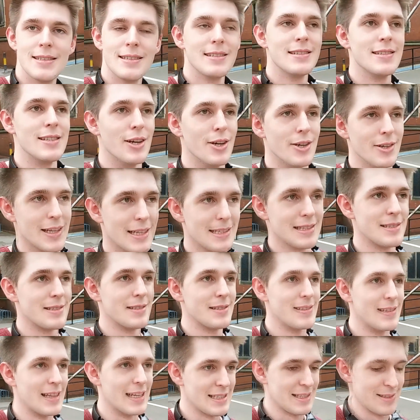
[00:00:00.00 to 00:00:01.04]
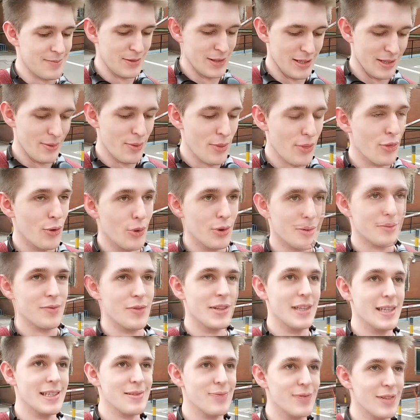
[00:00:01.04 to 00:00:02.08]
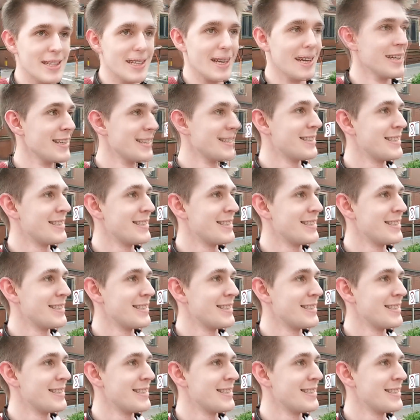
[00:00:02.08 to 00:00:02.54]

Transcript: So that's my thought for this video.